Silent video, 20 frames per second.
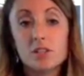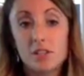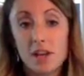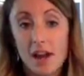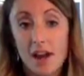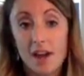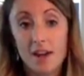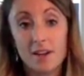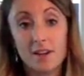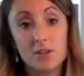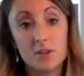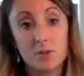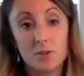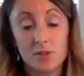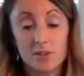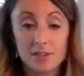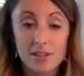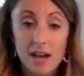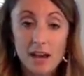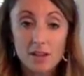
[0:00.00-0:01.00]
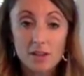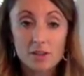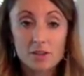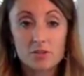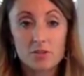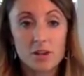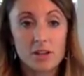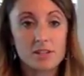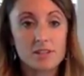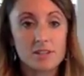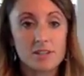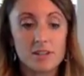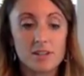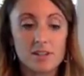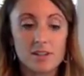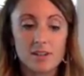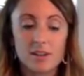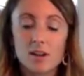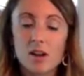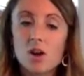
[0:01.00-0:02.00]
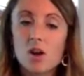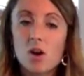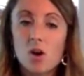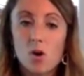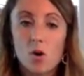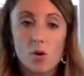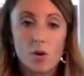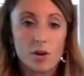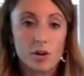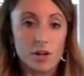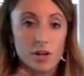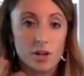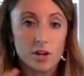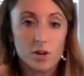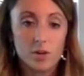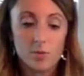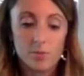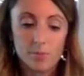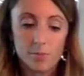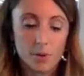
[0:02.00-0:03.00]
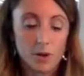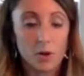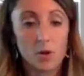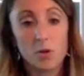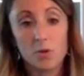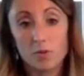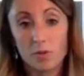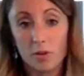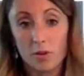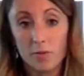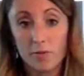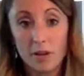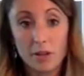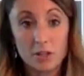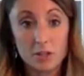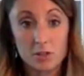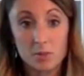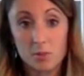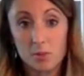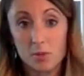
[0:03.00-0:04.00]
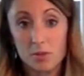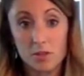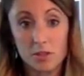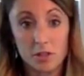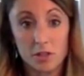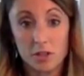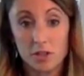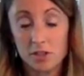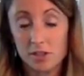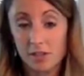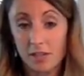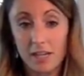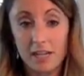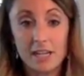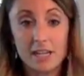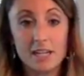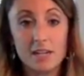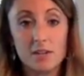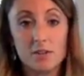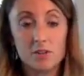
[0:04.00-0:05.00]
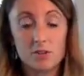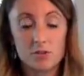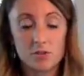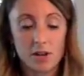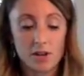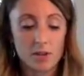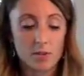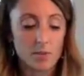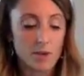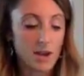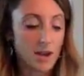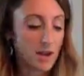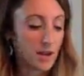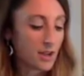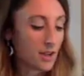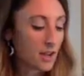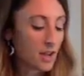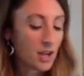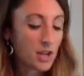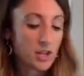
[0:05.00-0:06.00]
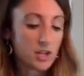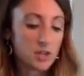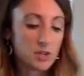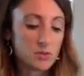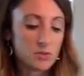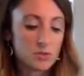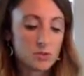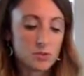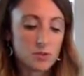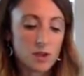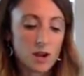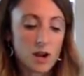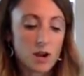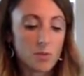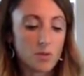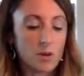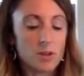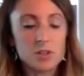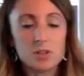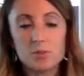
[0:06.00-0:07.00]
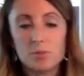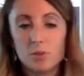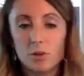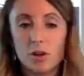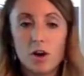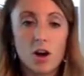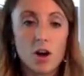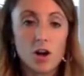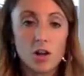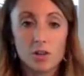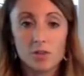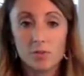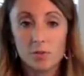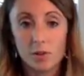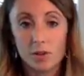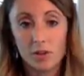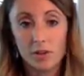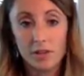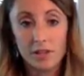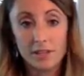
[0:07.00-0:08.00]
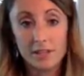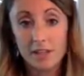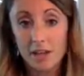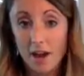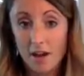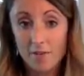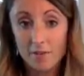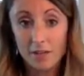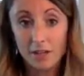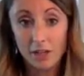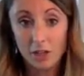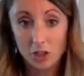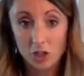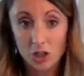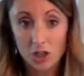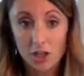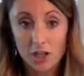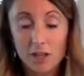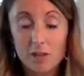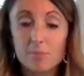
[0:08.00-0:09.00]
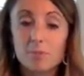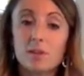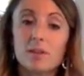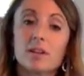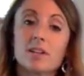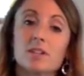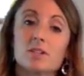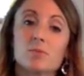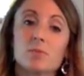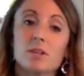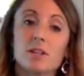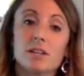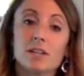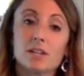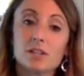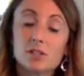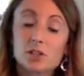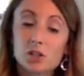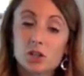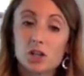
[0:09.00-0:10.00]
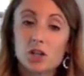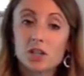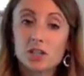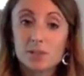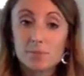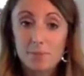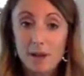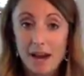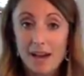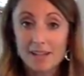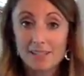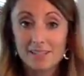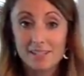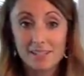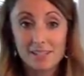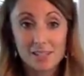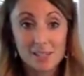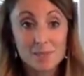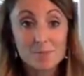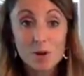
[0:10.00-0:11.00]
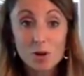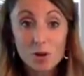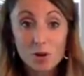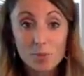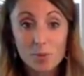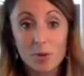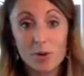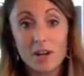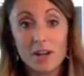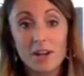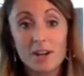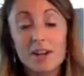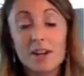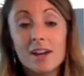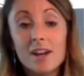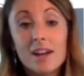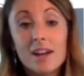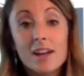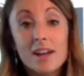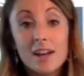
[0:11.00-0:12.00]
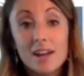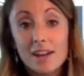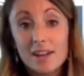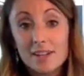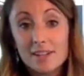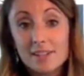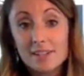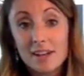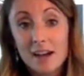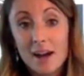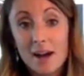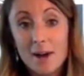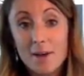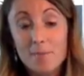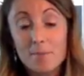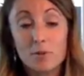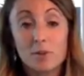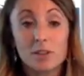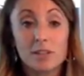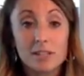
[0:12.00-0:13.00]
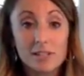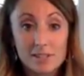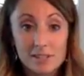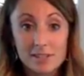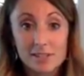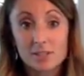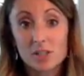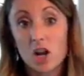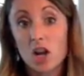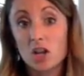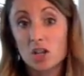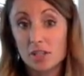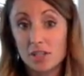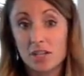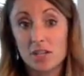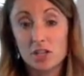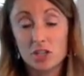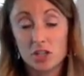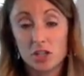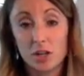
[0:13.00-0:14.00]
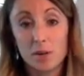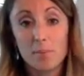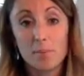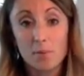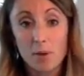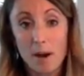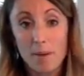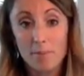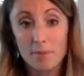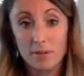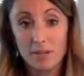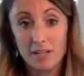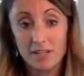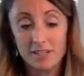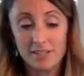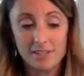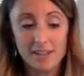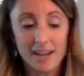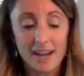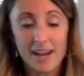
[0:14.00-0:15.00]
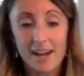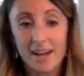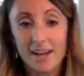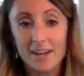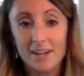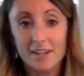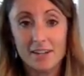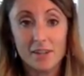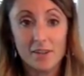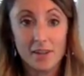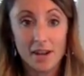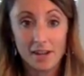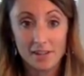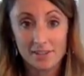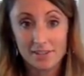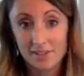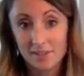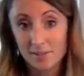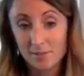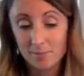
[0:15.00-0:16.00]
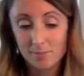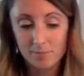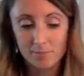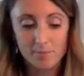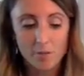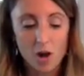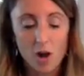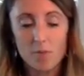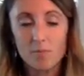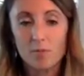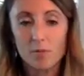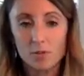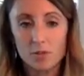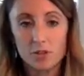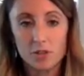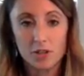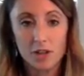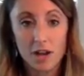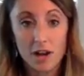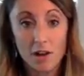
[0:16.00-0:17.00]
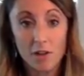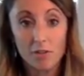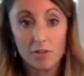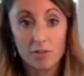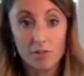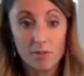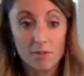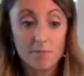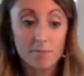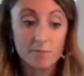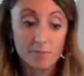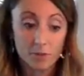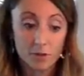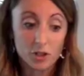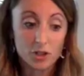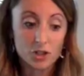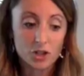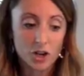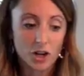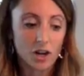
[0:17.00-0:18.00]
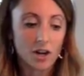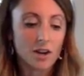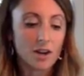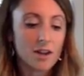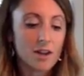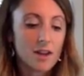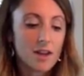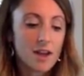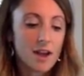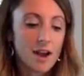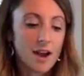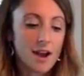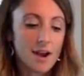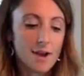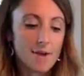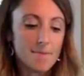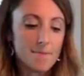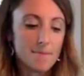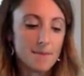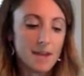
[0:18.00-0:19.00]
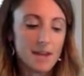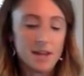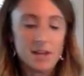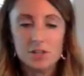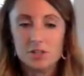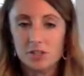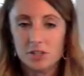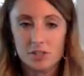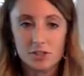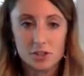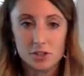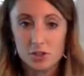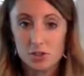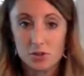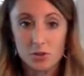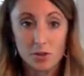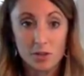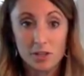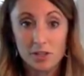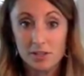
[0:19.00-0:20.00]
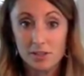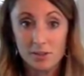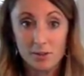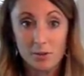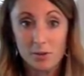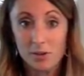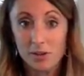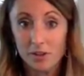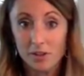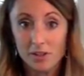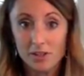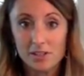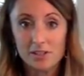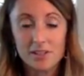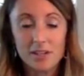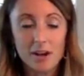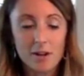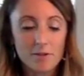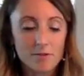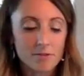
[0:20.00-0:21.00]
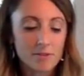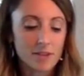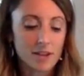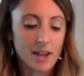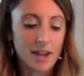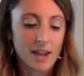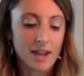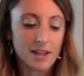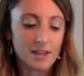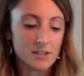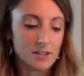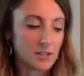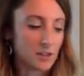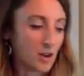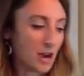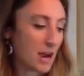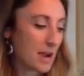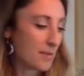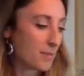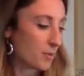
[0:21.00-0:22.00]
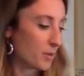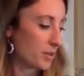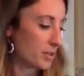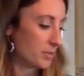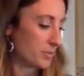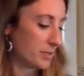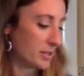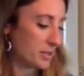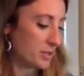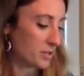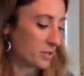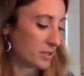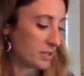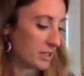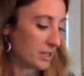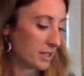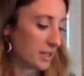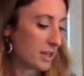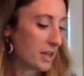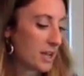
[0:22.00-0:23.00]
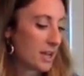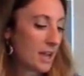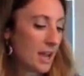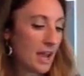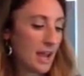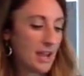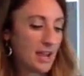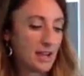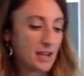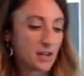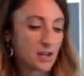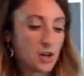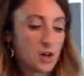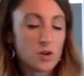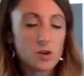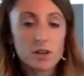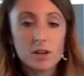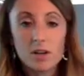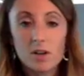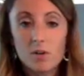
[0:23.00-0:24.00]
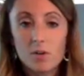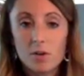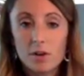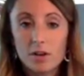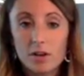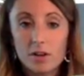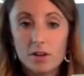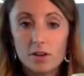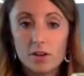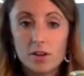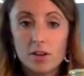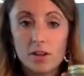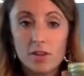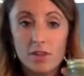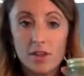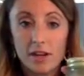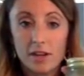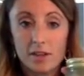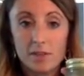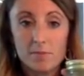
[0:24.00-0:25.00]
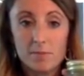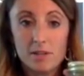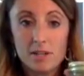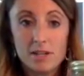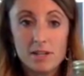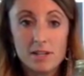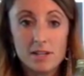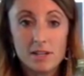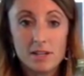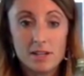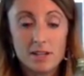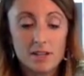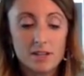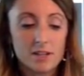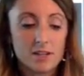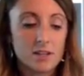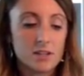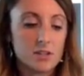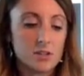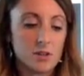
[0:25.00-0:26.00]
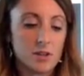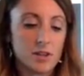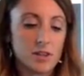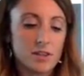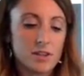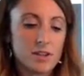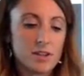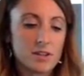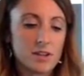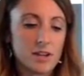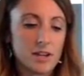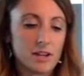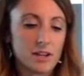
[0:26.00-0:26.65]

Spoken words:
to add into a salad dressing or, put over vegetables that you're just going to eat straight away. You do not want to put olive oil in the oven and cook it, because when it's cooked past its smoke point, it releases carcinogenic properties, and that's harmful to your health for sure. And it just destroys the oil itself. And so I'm going to be using a coconut oil that can be heated to, I think,